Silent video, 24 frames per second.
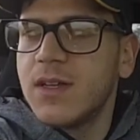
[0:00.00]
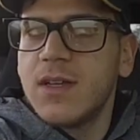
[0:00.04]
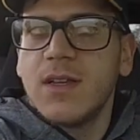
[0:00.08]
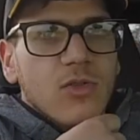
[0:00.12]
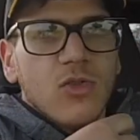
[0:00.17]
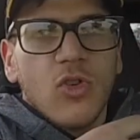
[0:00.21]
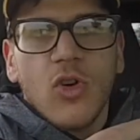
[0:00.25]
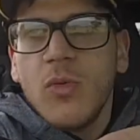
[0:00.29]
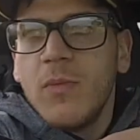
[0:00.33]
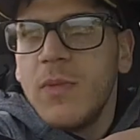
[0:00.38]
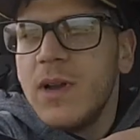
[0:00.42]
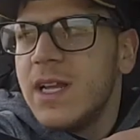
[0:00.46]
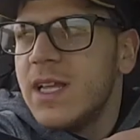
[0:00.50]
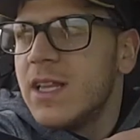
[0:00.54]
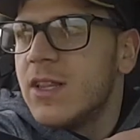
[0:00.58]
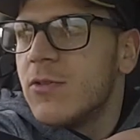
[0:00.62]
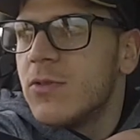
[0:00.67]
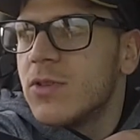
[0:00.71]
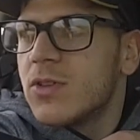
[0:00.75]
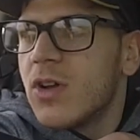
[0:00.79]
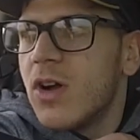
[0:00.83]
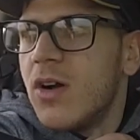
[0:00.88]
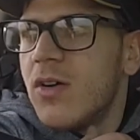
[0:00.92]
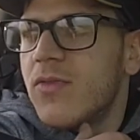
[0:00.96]
Normally they
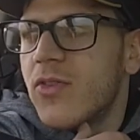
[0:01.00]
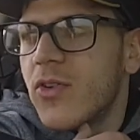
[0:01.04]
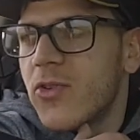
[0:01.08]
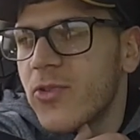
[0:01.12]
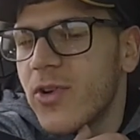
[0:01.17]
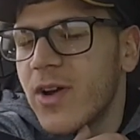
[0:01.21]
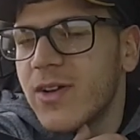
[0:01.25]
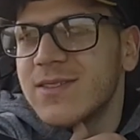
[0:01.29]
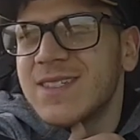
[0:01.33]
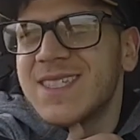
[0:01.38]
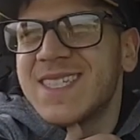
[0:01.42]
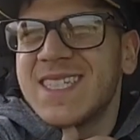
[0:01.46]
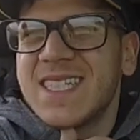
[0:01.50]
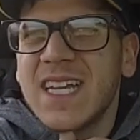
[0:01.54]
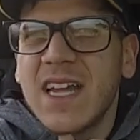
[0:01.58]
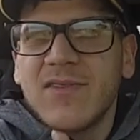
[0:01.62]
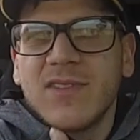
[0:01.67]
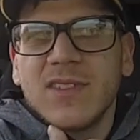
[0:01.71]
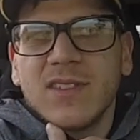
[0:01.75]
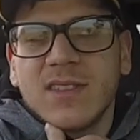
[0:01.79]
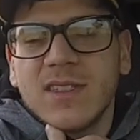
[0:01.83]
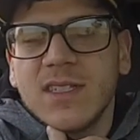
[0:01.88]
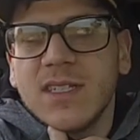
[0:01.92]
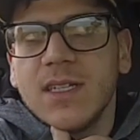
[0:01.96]
would go for around
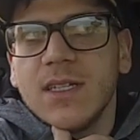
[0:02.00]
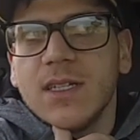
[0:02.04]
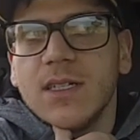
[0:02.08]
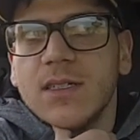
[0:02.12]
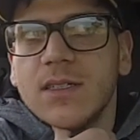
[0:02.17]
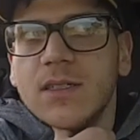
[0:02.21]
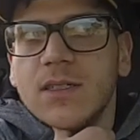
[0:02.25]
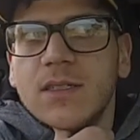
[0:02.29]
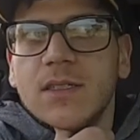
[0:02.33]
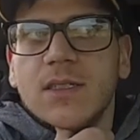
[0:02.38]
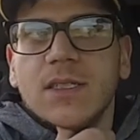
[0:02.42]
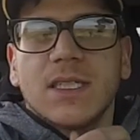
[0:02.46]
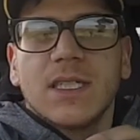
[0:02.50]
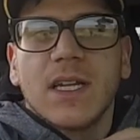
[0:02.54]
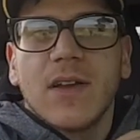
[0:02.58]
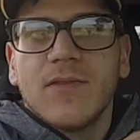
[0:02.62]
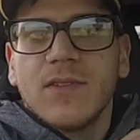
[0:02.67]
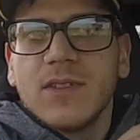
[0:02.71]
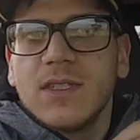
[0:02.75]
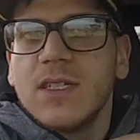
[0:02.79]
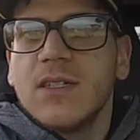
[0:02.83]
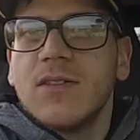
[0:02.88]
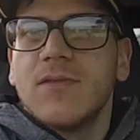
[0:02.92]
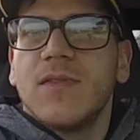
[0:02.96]

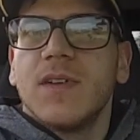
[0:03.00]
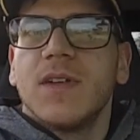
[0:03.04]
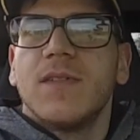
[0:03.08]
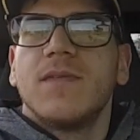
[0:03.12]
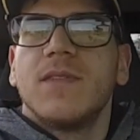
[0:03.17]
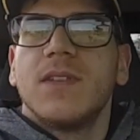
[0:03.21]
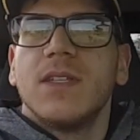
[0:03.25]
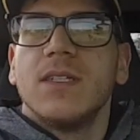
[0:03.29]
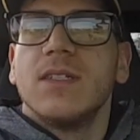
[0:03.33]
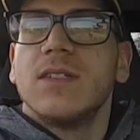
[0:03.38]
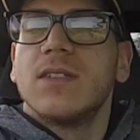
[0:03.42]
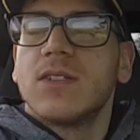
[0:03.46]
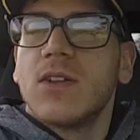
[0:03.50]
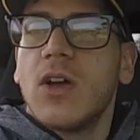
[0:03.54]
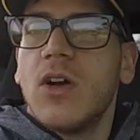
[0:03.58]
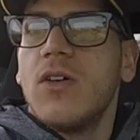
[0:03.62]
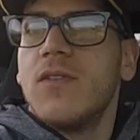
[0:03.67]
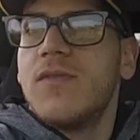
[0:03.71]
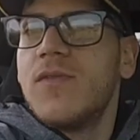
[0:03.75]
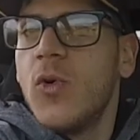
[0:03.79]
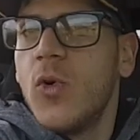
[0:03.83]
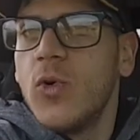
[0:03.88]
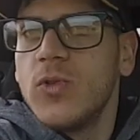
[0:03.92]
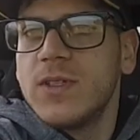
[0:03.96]
$1,750.
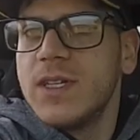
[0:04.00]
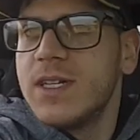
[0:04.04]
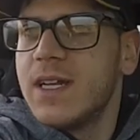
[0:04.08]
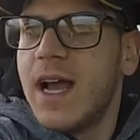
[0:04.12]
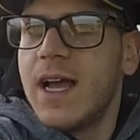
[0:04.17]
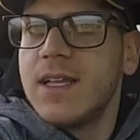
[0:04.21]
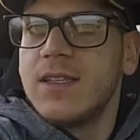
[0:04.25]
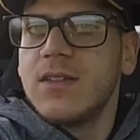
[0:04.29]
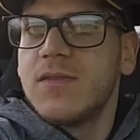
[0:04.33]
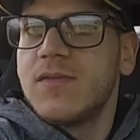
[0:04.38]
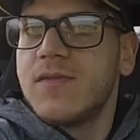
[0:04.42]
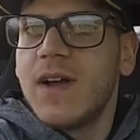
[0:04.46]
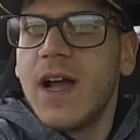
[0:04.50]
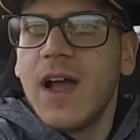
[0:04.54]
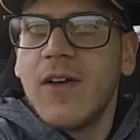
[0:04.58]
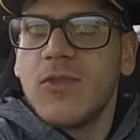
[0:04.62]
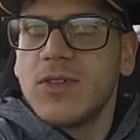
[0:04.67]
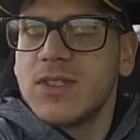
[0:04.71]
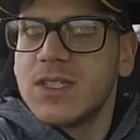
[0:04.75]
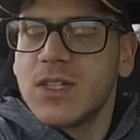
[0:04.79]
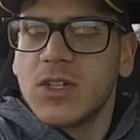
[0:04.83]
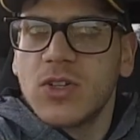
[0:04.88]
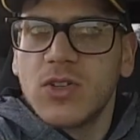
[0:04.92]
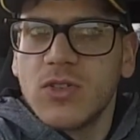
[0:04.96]
So $1,495
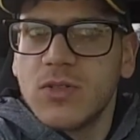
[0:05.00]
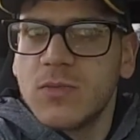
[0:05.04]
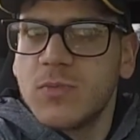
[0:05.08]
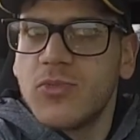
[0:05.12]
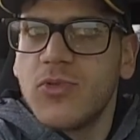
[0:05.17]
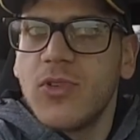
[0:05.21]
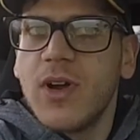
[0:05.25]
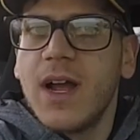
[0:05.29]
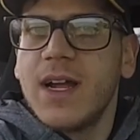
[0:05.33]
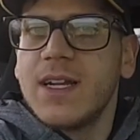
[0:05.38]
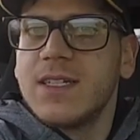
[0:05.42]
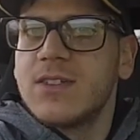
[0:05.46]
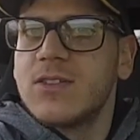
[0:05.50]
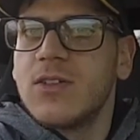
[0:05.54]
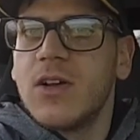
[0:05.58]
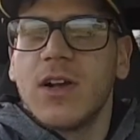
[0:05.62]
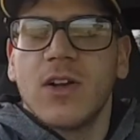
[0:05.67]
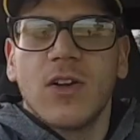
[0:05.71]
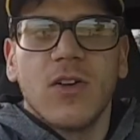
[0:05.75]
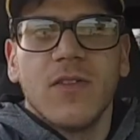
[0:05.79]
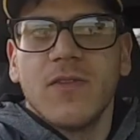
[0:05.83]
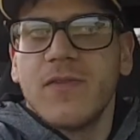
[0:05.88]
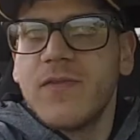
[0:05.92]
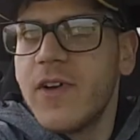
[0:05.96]
was a good price, so I
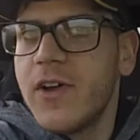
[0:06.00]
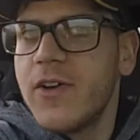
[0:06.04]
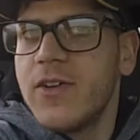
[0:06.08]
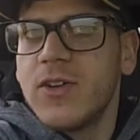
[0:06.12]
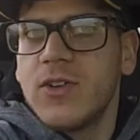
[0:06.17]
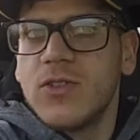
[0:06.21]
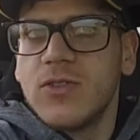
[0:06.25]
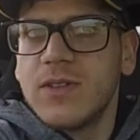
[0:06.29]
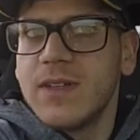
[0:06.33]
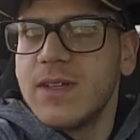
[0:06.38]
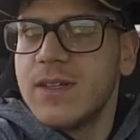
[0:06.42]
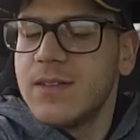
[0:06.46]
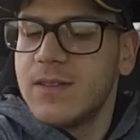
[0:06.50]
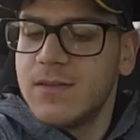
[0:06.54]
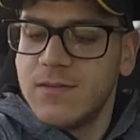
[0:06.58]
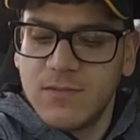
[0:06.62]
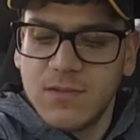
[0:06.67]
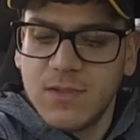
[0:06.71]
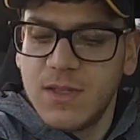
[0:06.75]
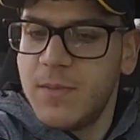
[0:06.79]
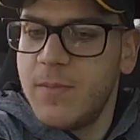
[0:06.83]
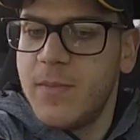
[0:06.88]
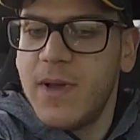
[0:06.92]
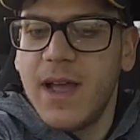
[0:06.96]
got very good
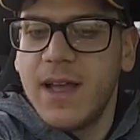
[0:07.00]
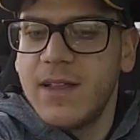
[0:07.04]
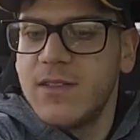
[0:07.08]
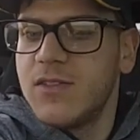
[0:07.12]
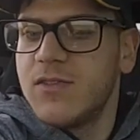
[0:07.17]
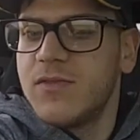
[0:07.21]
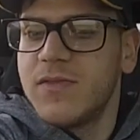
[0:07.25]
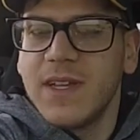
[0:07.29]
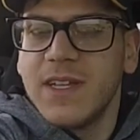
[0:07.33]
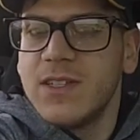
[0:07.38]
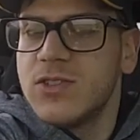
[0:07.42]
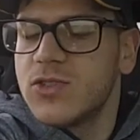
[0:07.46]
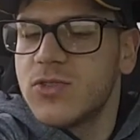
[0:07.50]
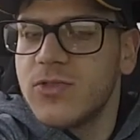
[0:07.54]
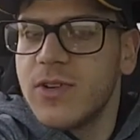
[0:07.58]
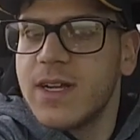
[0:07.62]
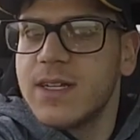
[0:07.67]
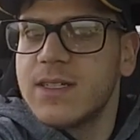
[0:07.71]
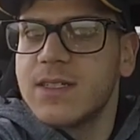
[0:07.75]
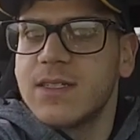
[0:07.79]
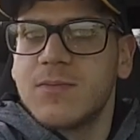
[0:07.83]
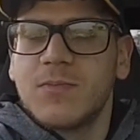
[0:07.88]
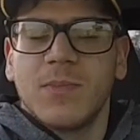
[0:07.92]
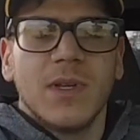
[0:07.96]
demand of
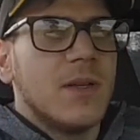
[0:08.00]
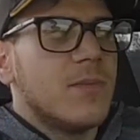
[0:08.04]
interest.